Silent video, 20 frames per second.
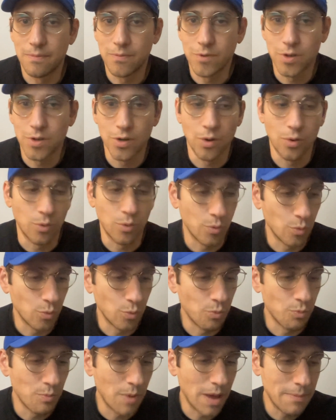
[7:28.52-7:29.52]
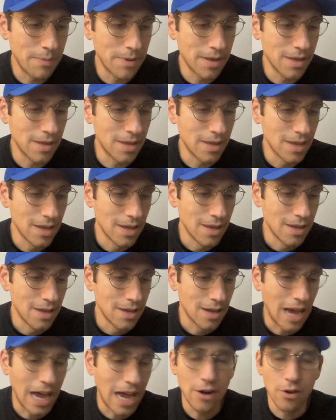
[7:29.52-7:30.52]
maybe
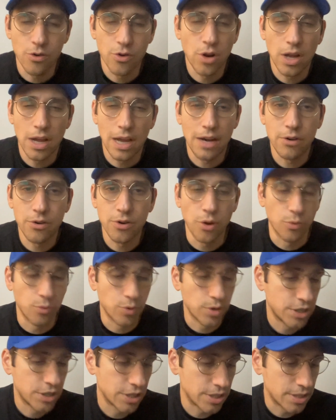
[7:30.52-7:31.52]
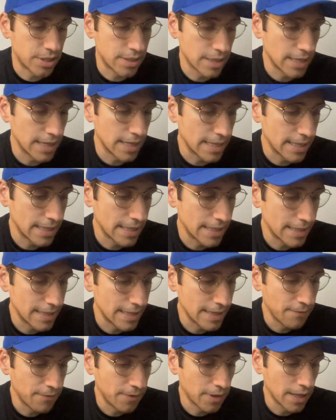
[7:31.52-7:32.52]
I don't know. It just
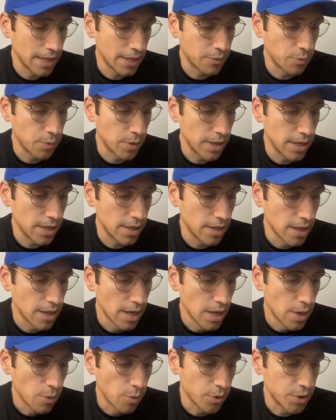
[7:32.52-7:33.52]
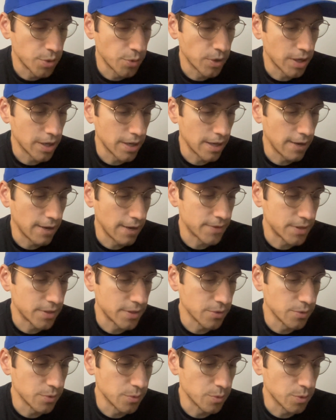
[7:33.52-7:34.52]
didn't feel like we were doing enough
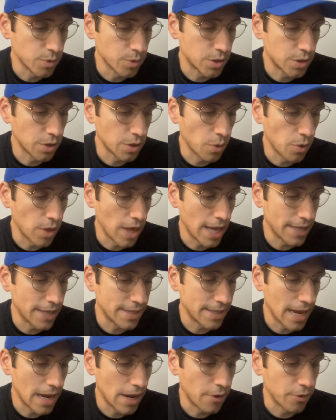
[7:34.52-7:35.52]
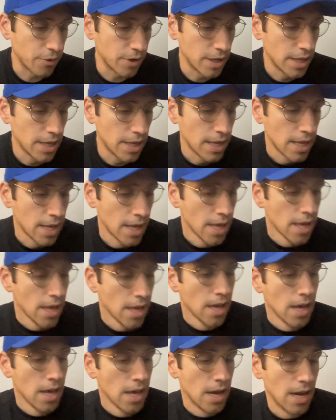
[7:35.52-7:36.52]
to slow that down.
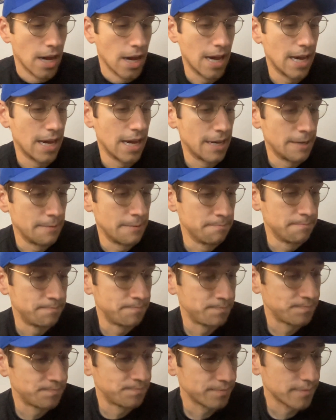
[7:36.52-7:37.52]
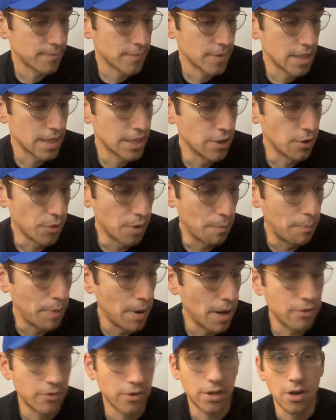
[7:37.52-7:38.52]
The
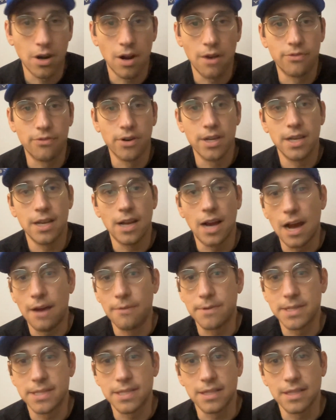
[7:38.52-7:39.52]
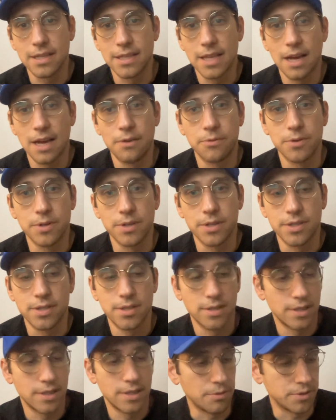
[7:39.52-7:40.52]
punt recovery, obviously, that
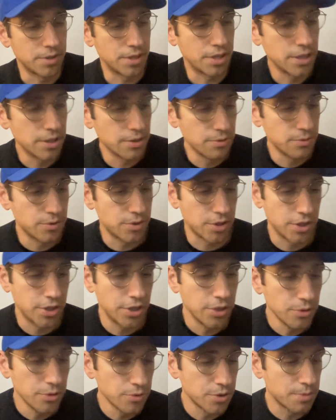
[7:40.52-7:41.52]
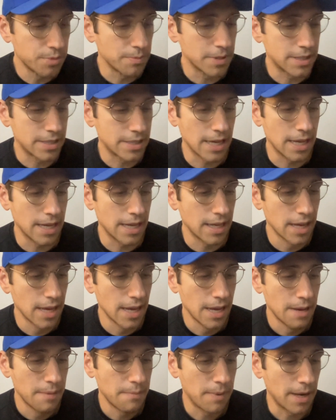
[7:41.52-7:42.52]
was huge, huge mistake
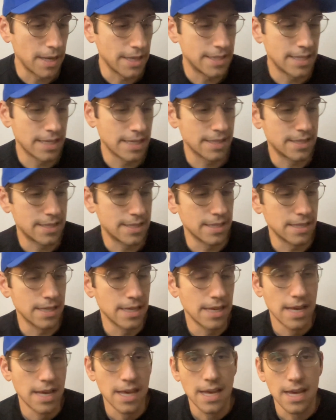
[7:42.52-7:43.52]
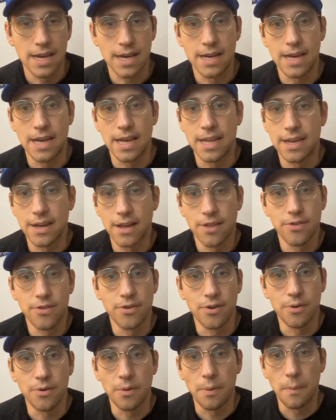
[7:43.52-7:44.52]
by Cincy.
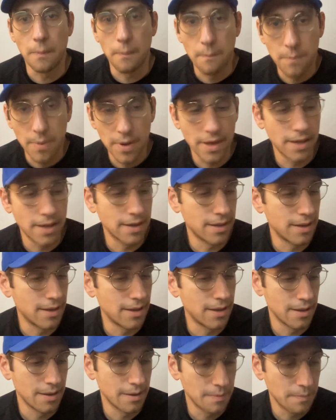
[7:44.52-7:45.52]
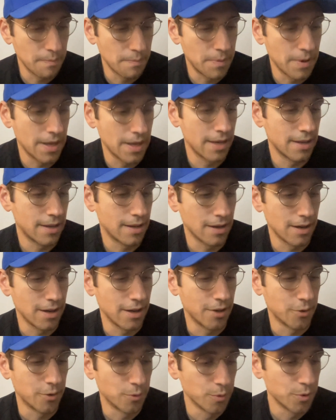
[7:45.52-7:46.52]
Another big,
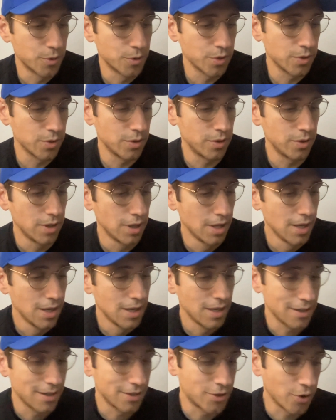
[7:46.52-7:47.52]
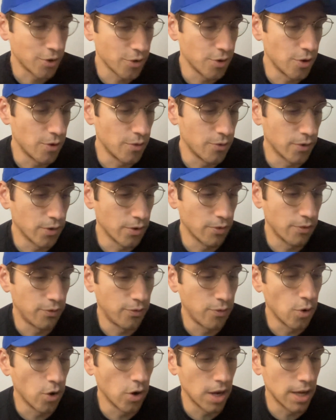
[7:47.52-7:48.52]
crucial turnover
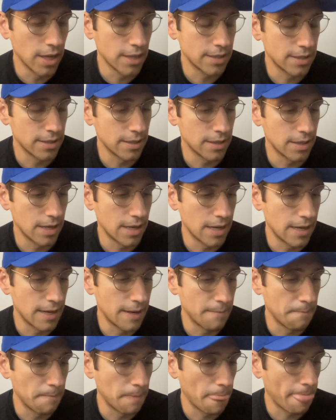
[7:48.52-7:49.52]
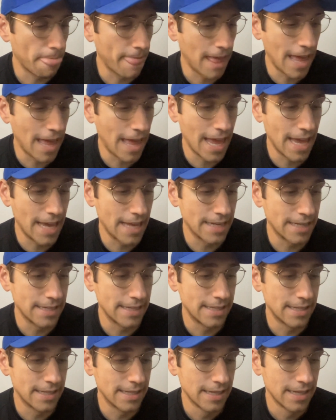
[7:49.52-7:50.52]
for us,
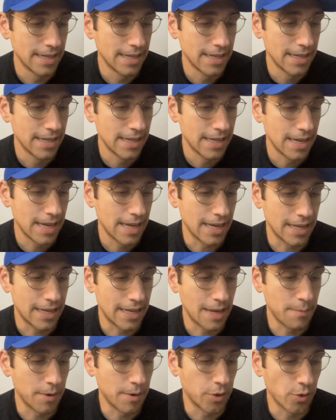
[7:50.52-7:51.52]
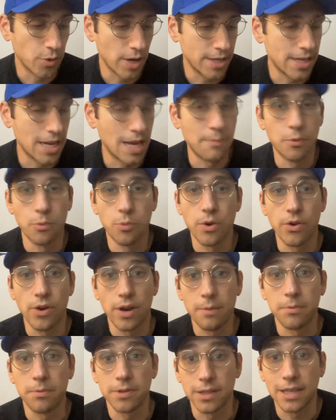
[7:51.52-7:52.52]
and came at a great time, and we were
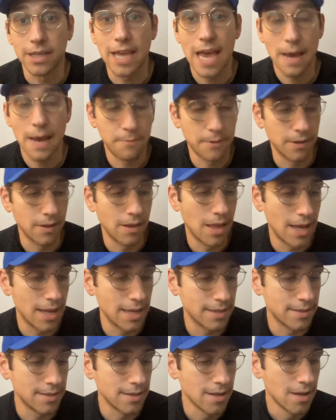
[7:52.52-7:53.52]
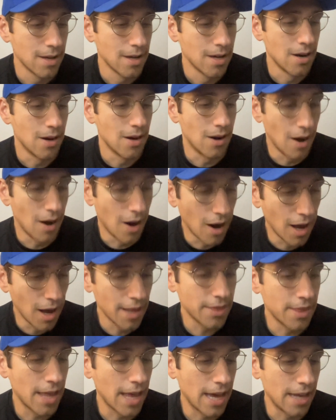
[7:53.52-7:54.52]
able to capitalize
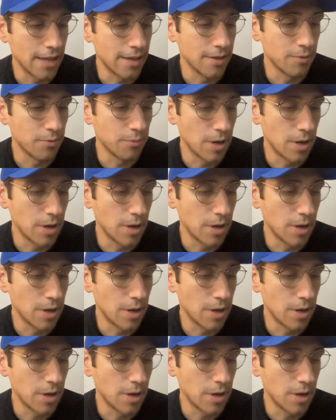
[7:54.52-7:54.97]
on that.